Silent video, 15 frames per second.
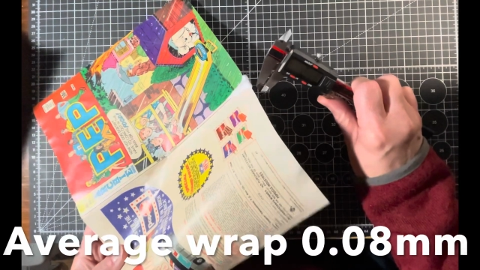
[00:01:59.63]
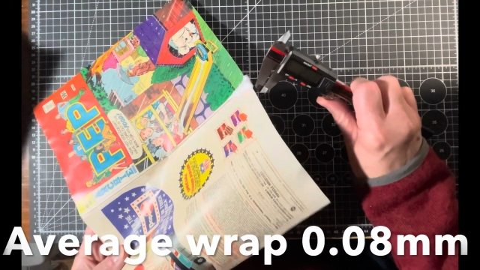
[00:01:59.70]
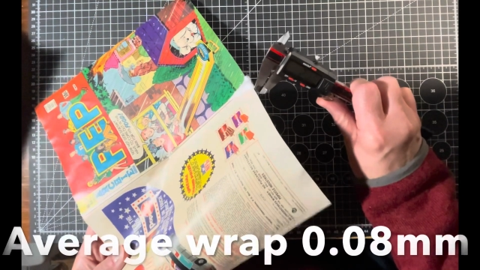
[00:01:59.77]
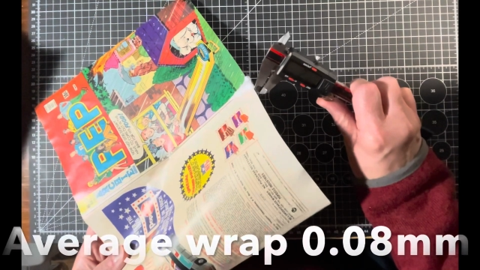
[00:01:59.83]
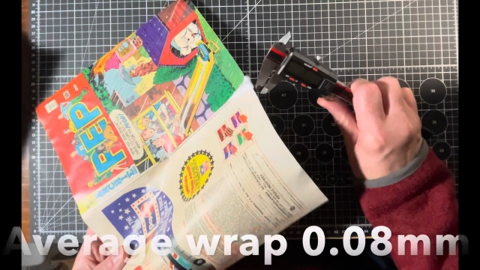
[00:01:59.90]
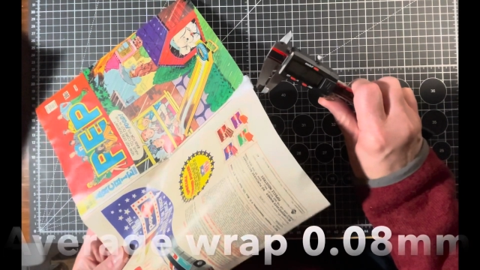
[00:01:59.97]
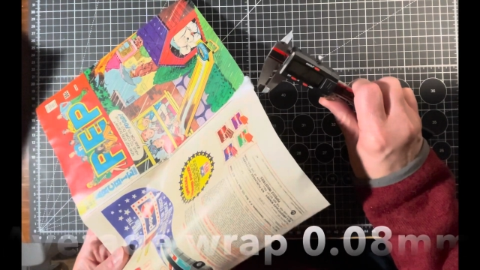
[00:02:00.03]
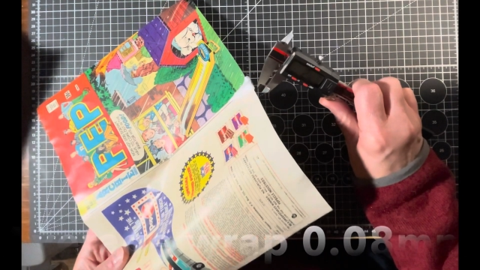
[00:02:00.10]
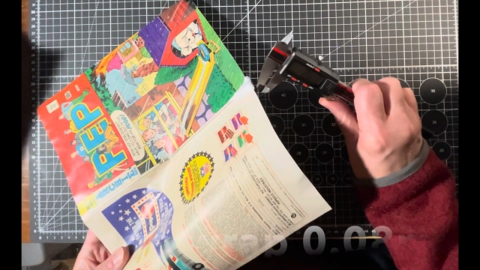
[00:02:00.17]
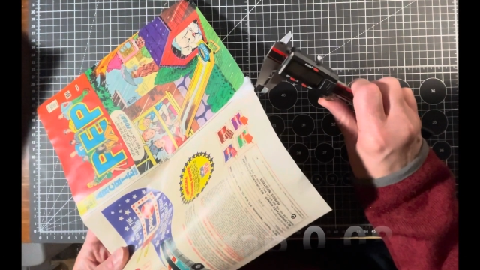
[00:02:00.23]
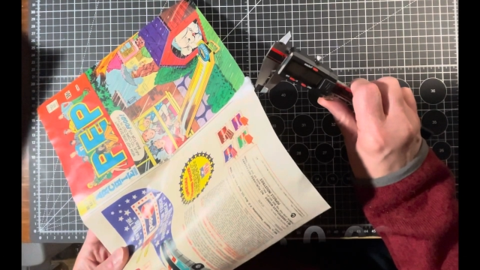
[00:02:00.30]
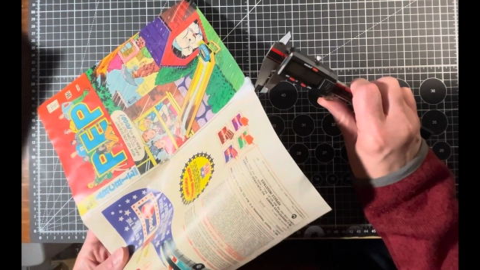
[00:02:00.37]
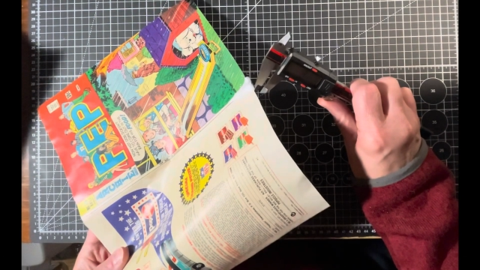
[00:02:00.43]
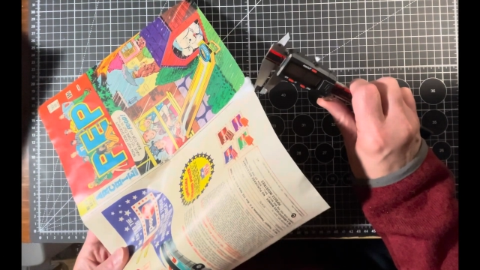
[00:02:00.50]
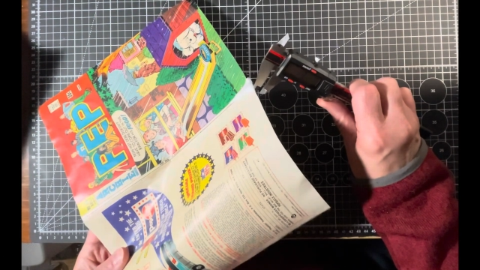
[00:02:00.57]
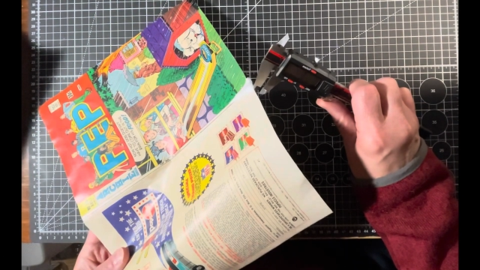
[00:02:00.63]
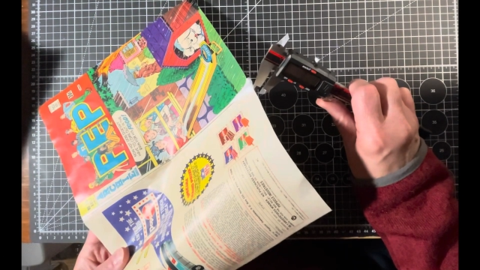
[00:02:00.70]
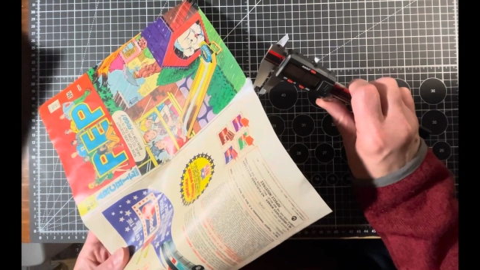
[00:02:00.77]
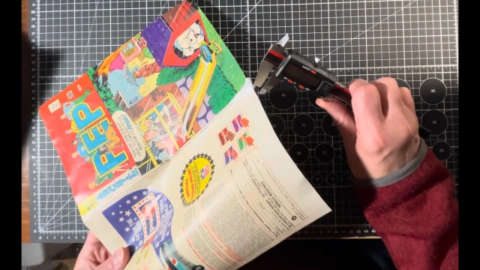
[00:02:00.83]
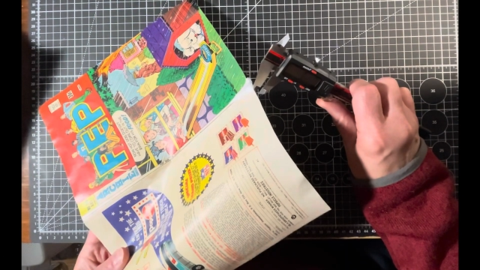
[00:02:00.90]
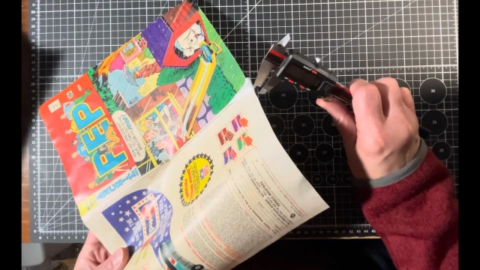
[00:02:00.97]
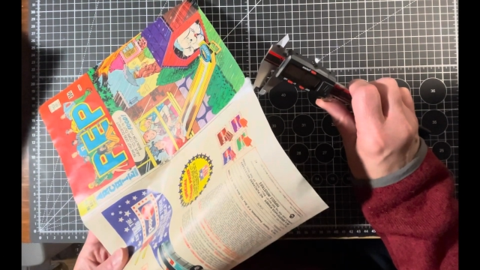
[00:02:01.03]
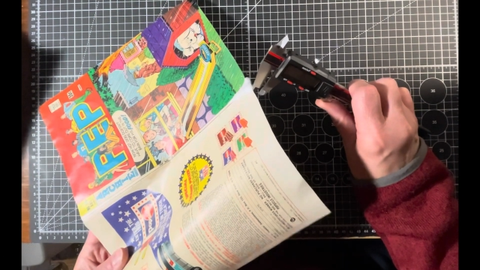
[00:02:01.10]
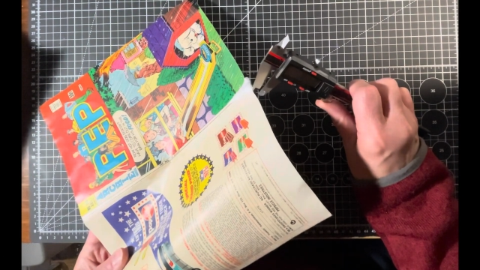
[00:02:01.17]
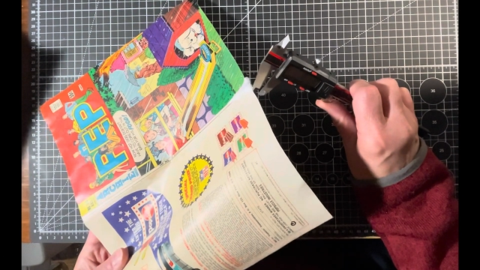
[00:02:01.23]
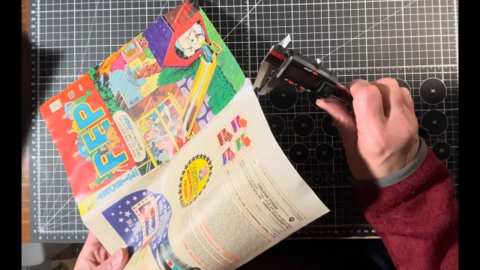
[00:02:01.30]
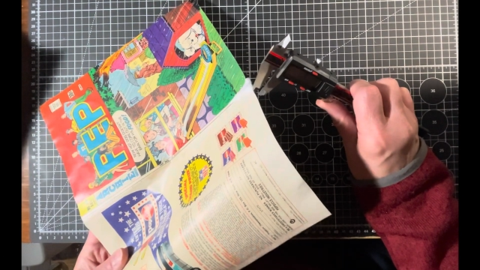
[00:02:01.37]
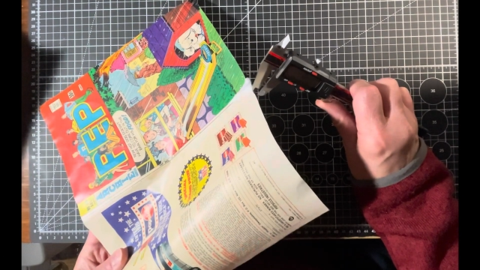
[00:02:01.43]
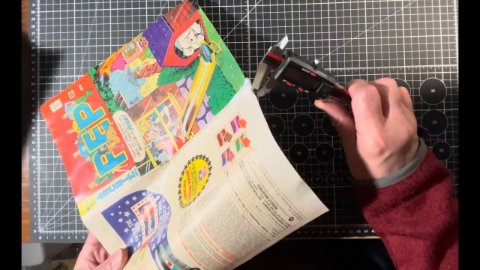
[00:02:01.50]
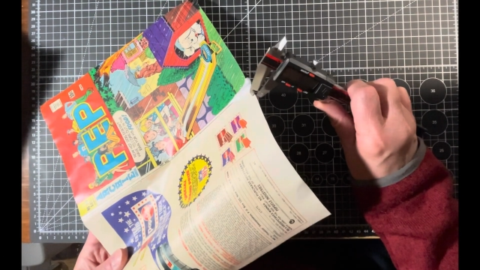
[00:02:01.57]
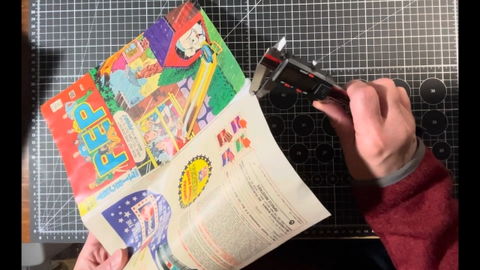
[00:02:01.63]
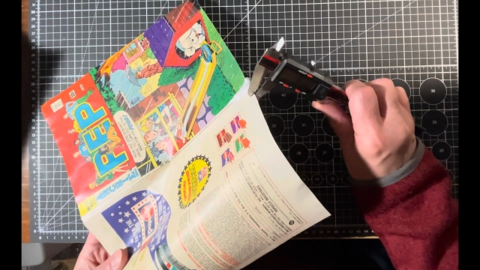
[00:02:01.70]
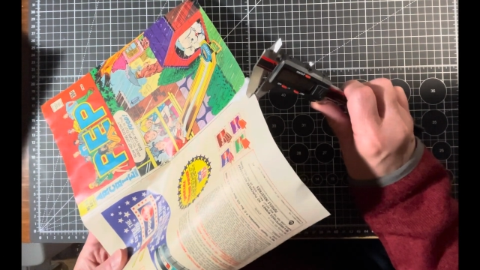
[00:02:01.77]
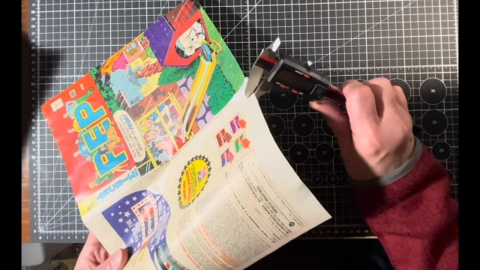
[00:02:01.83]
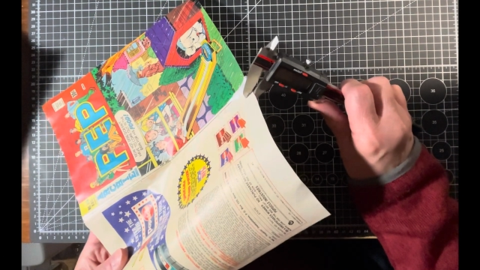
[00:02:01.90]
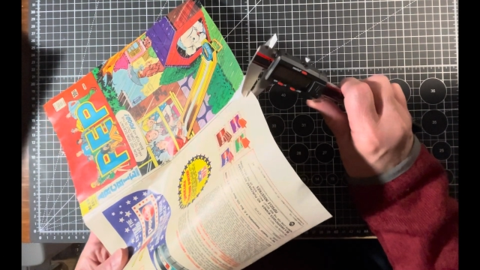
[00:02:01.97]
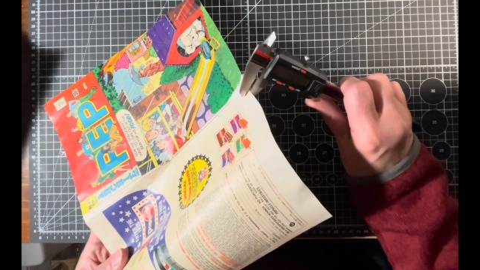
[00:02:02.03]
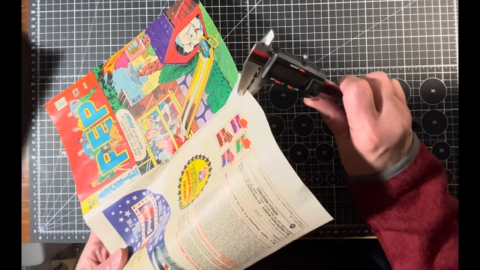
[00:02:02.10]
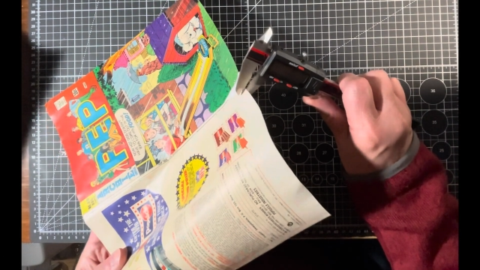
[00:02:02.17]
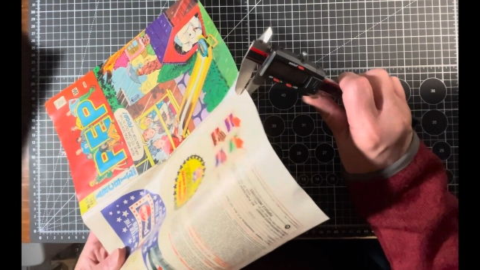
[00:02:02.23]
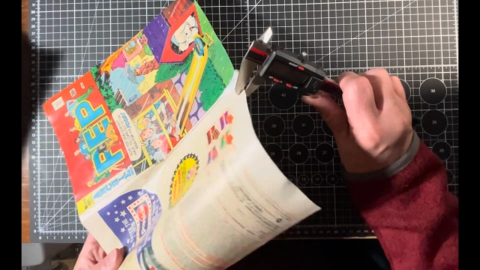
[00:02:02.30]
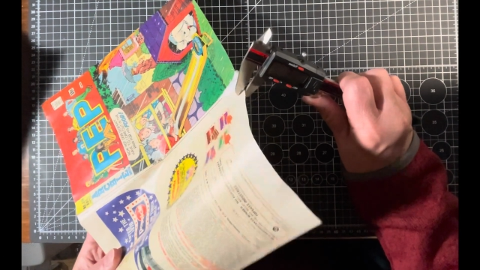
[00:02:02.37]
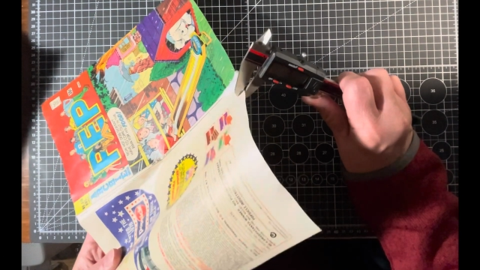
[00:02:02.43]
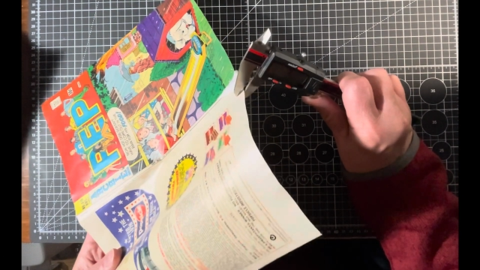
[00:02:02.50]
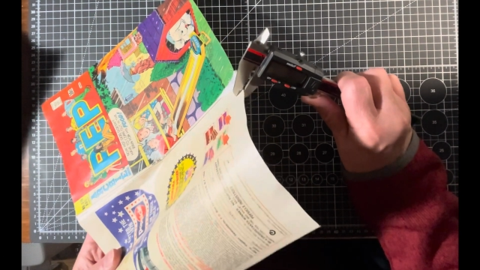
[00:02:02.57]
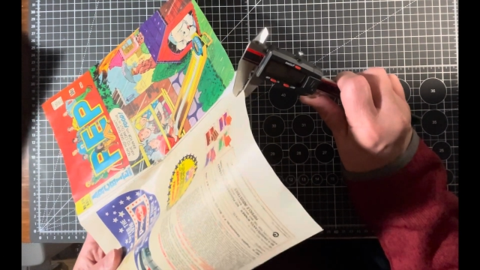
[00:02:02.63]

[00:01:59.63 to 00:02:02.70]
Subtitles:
Nobody's mouth can be seen.